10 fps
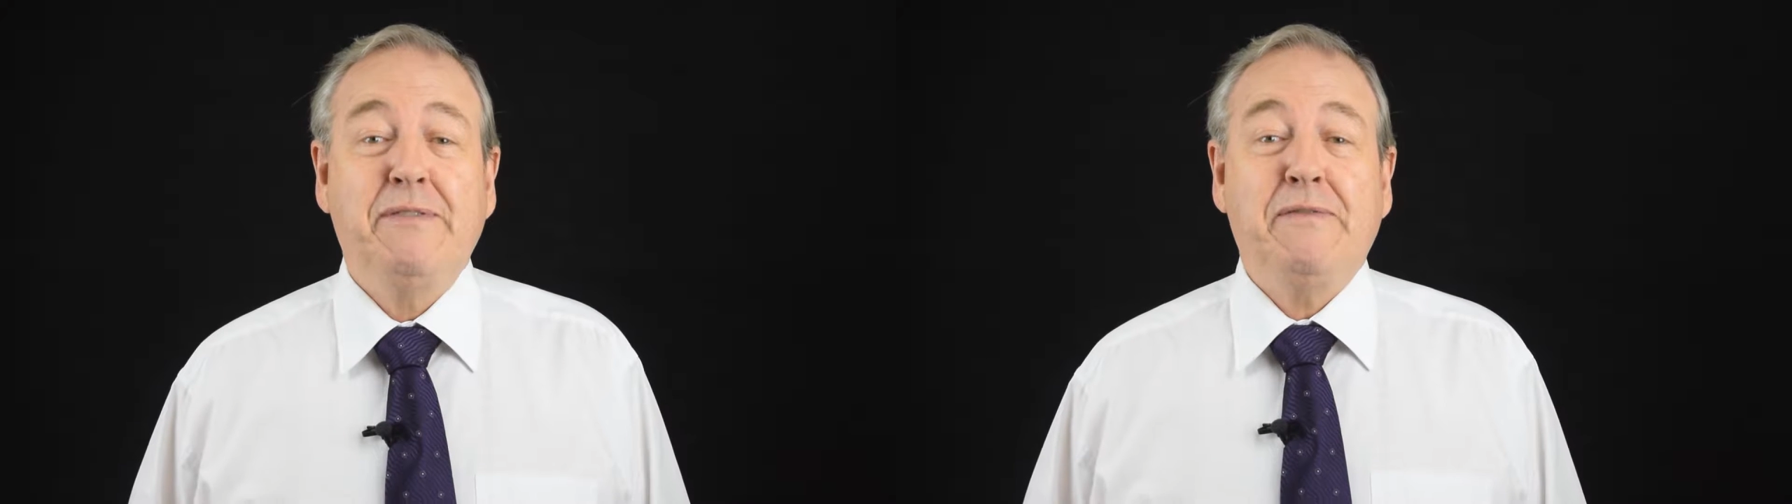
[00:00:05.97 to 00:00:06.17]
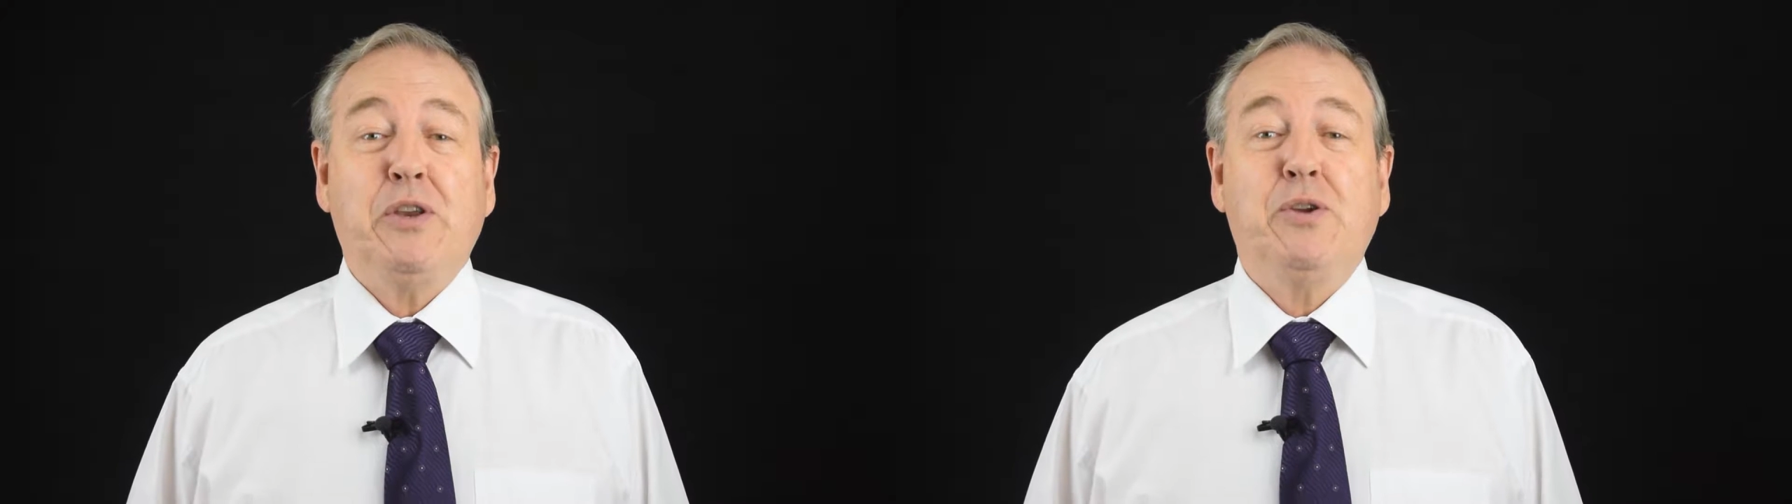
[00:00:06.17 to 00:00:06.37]

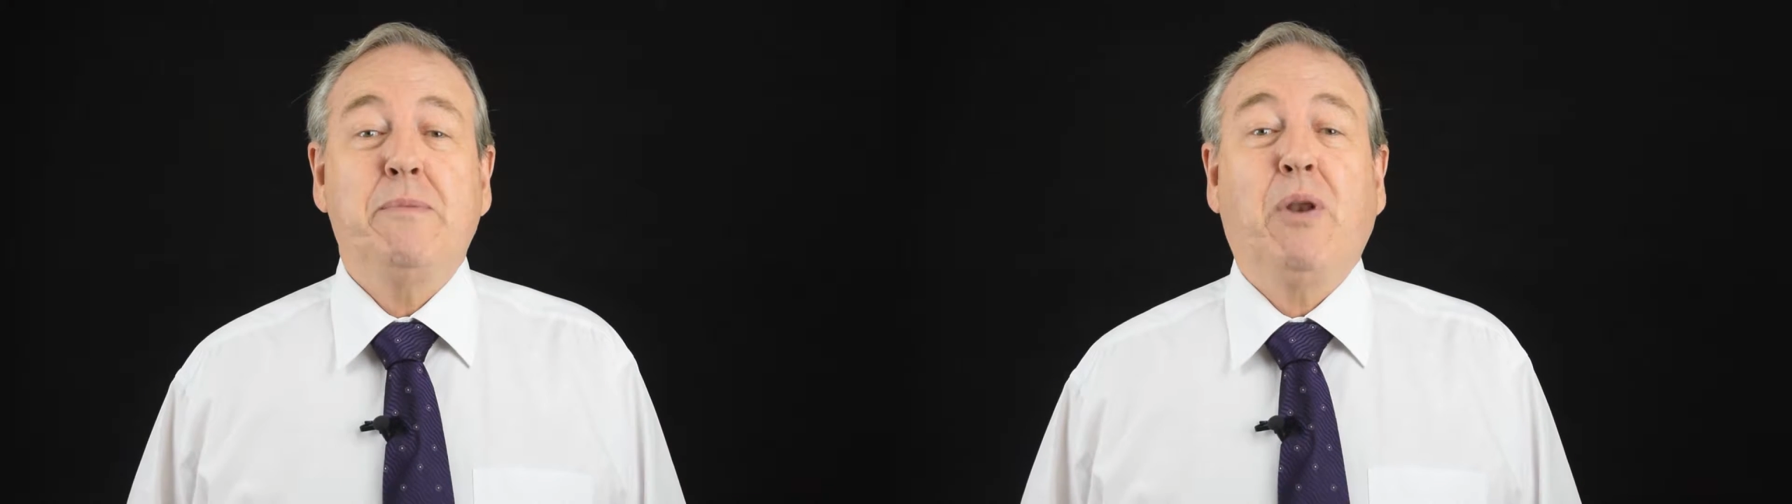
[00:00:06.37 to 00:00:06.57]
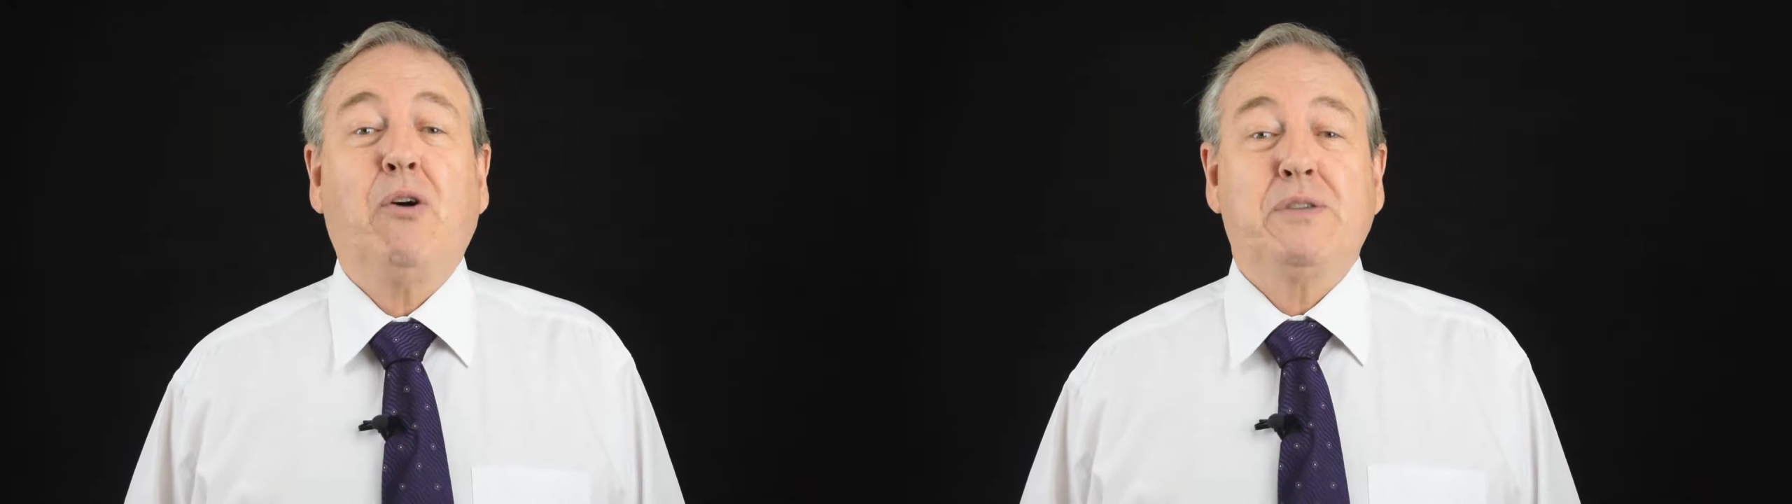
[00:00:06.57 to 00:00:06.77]
52
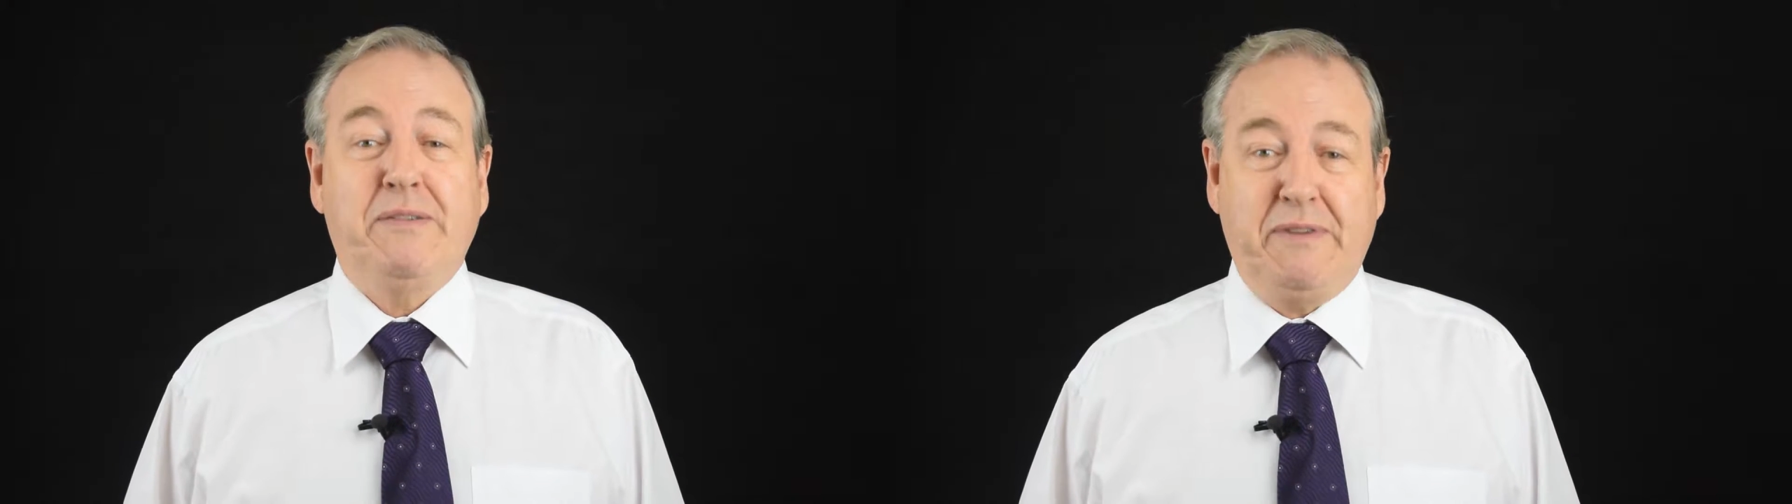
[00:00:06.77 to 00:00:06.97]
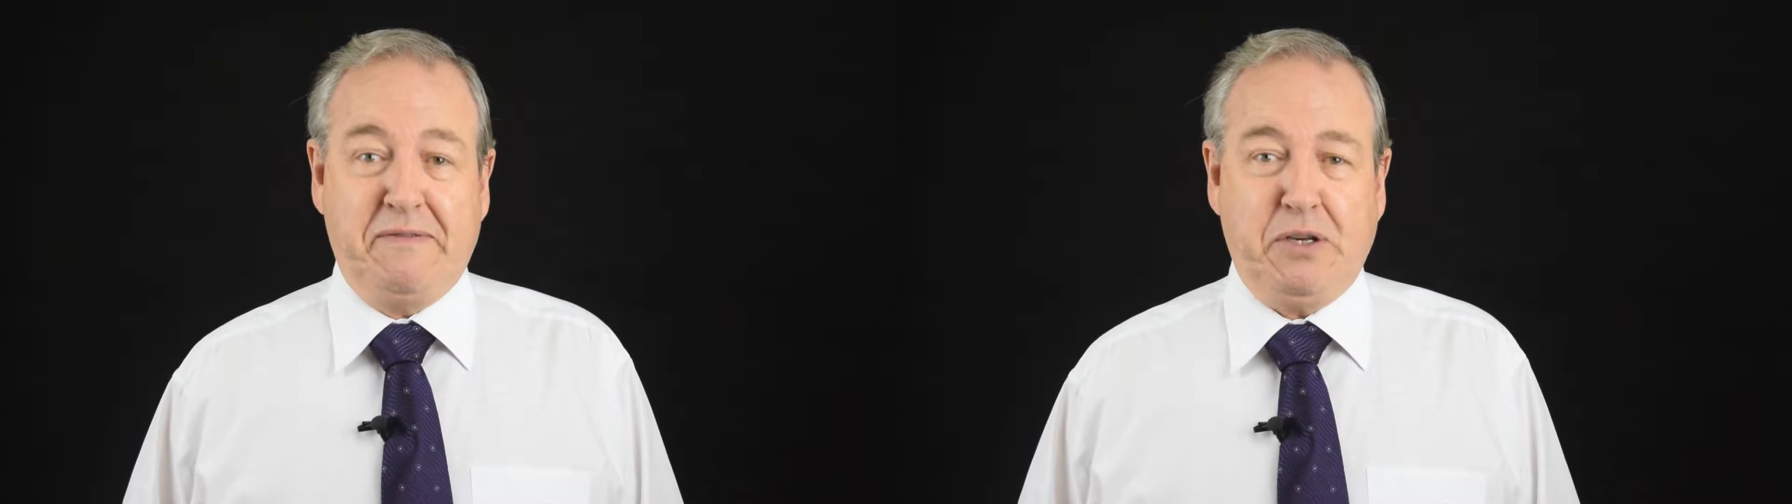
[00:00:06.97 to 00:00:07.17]
Blogs
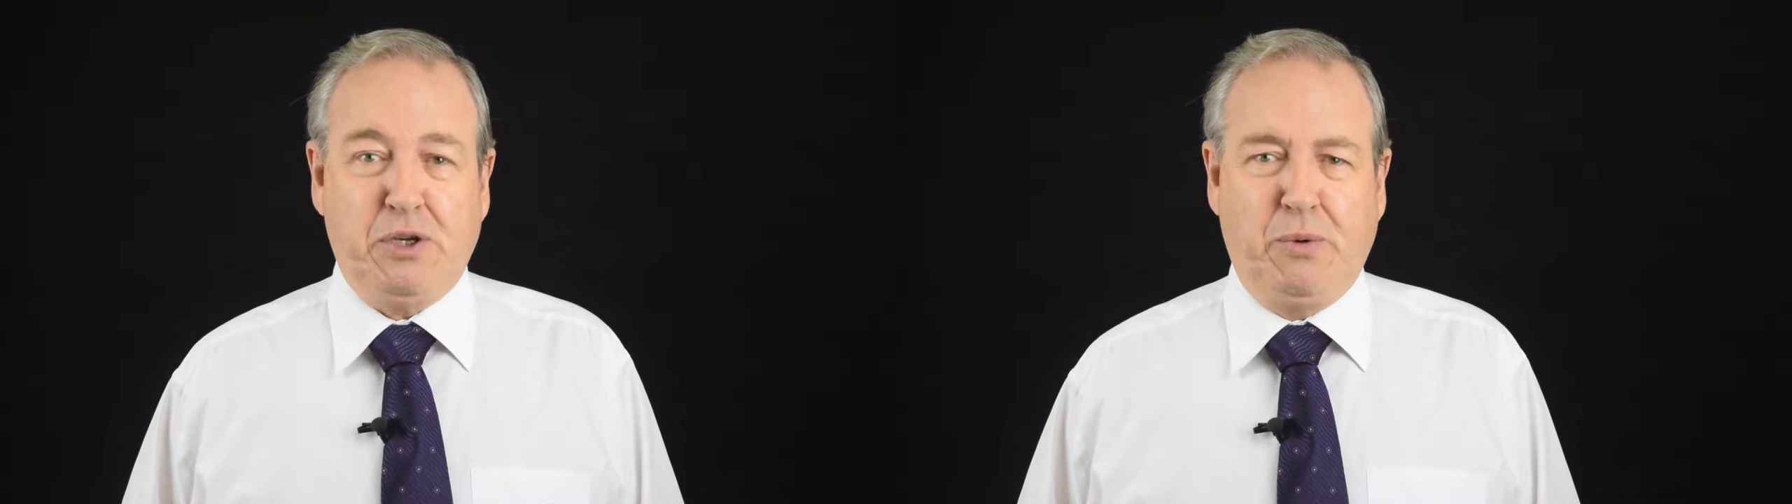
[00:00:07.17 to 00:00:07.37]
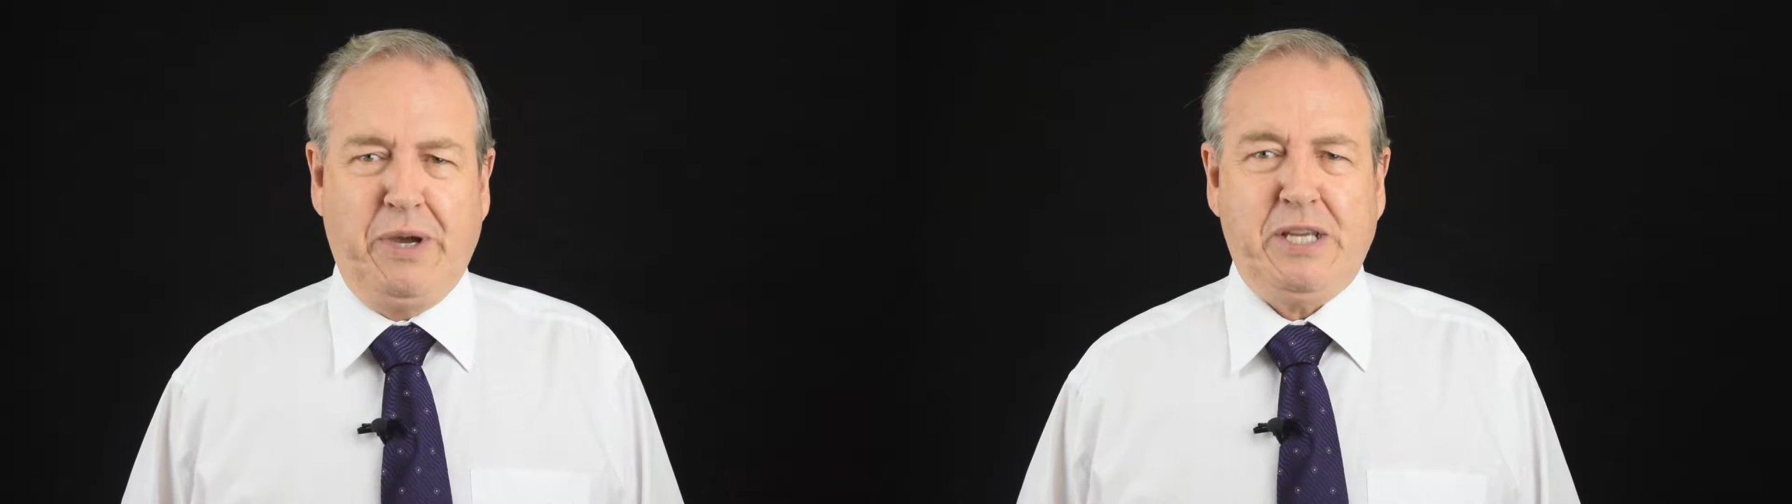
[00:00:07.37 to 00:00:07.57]
in
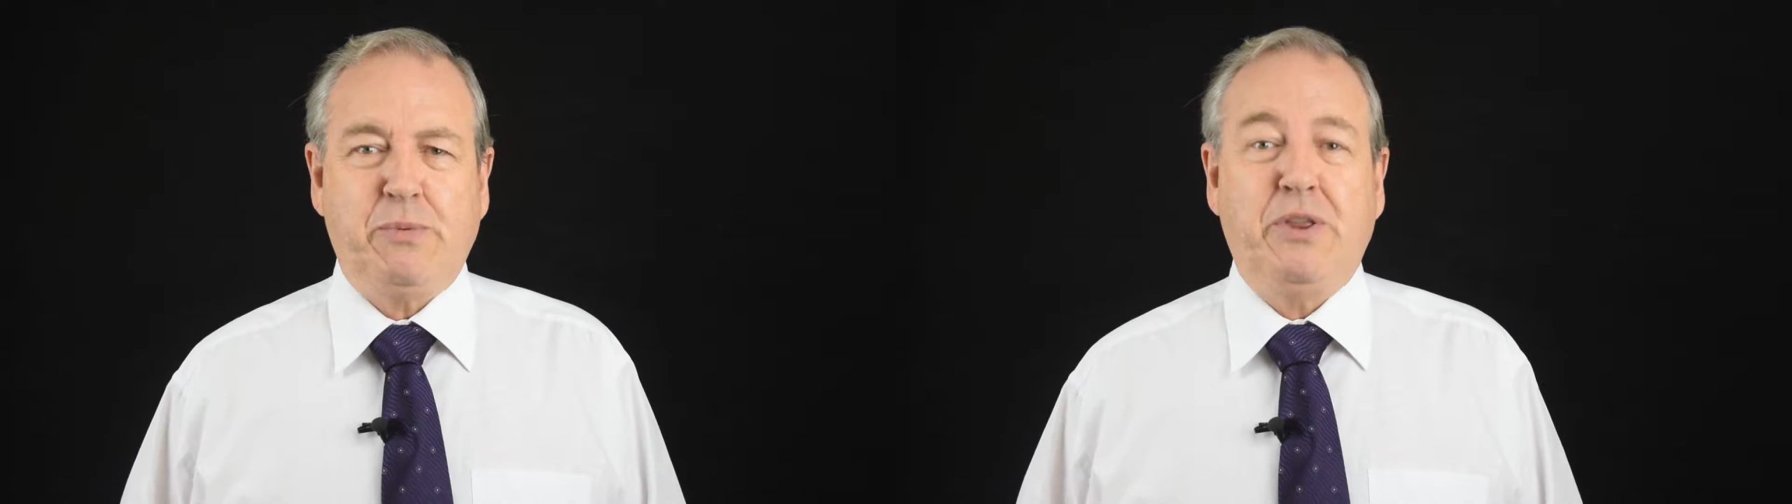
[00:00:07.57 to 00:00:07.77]
52 Weeks,